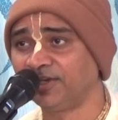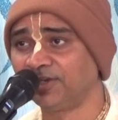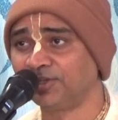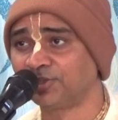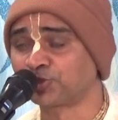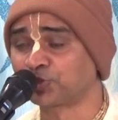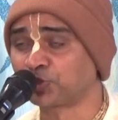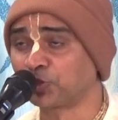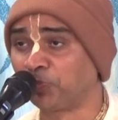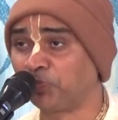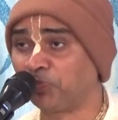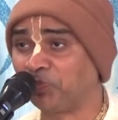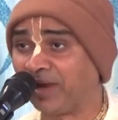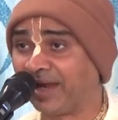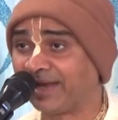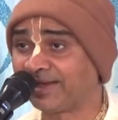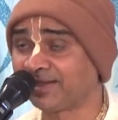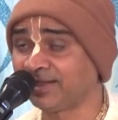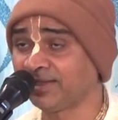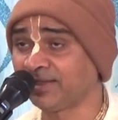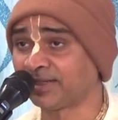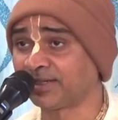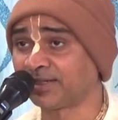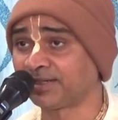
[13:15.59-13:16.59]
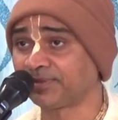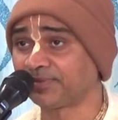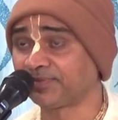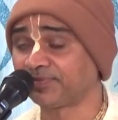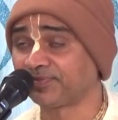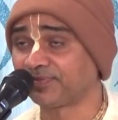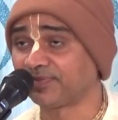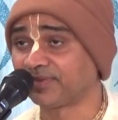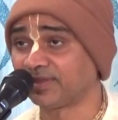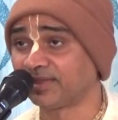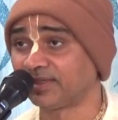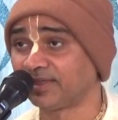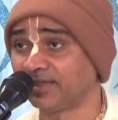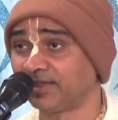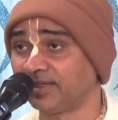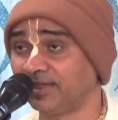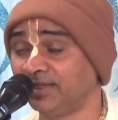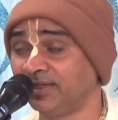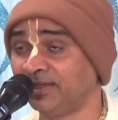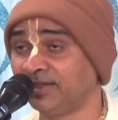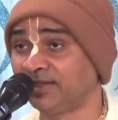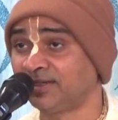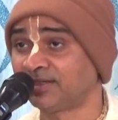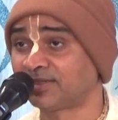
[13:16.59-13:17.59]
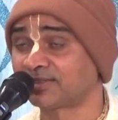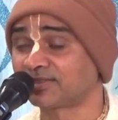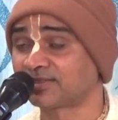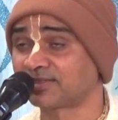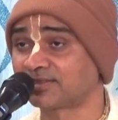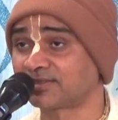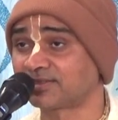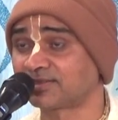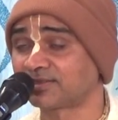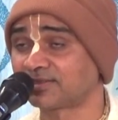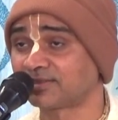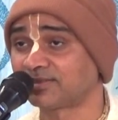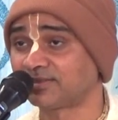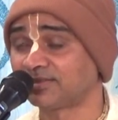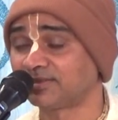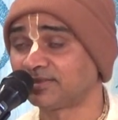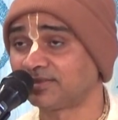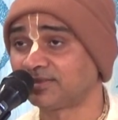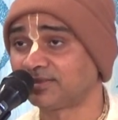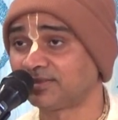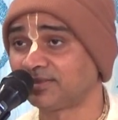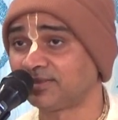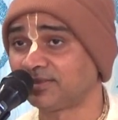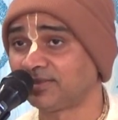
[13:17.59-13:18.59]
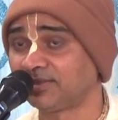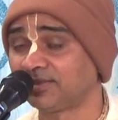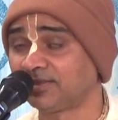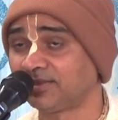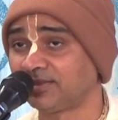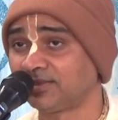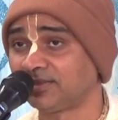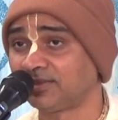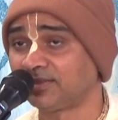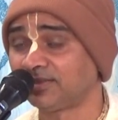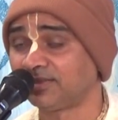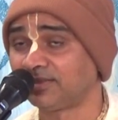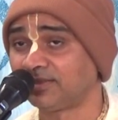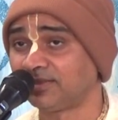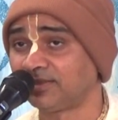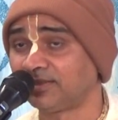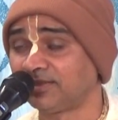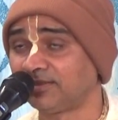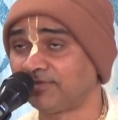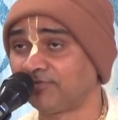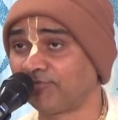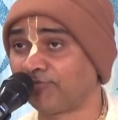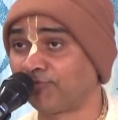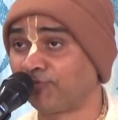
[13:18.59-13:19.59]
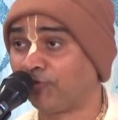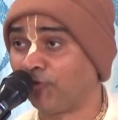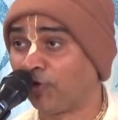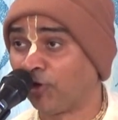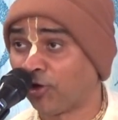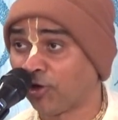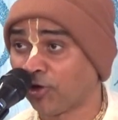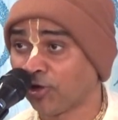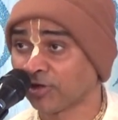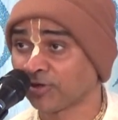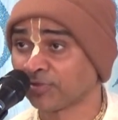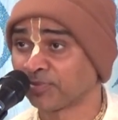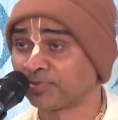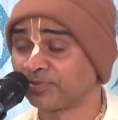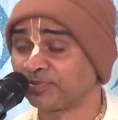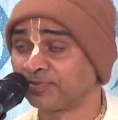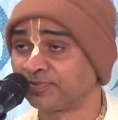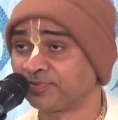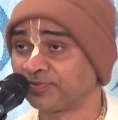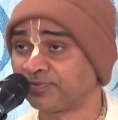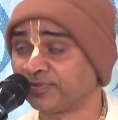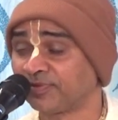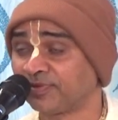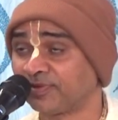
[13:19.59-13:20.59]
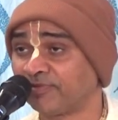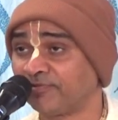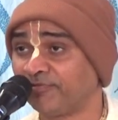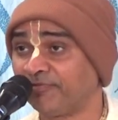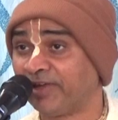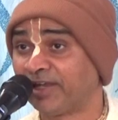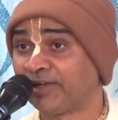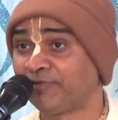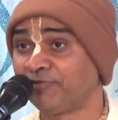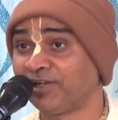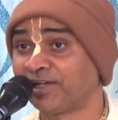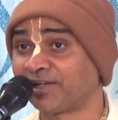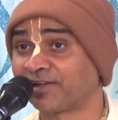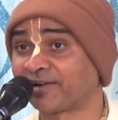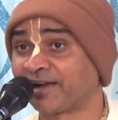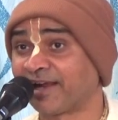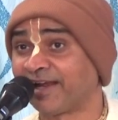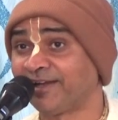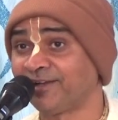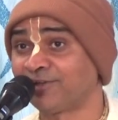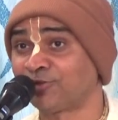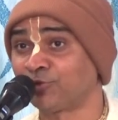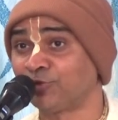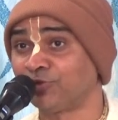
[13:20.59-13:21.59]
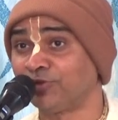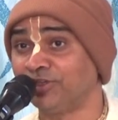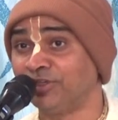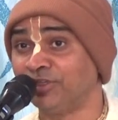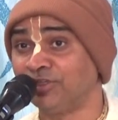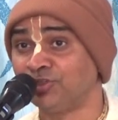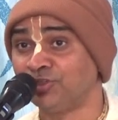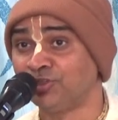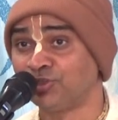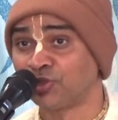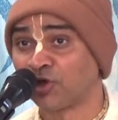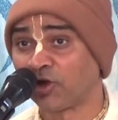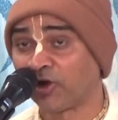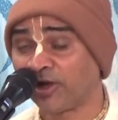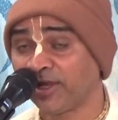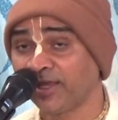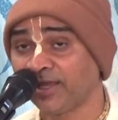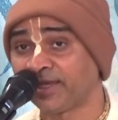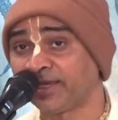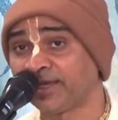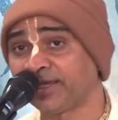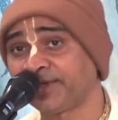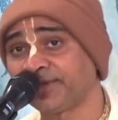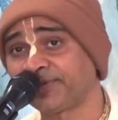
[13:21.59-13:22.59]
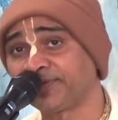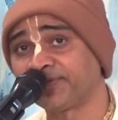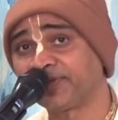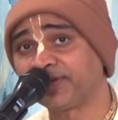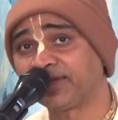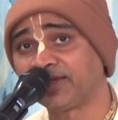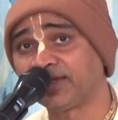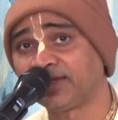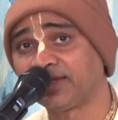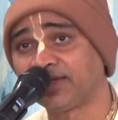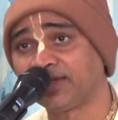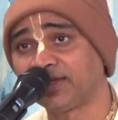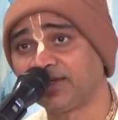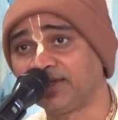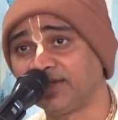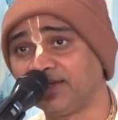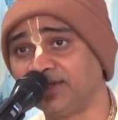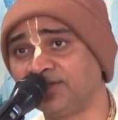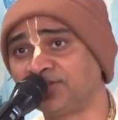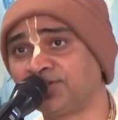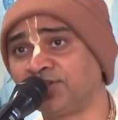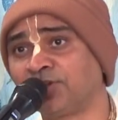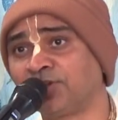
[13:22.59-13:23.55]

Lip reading: So matter in its form, when we try to enjoy, is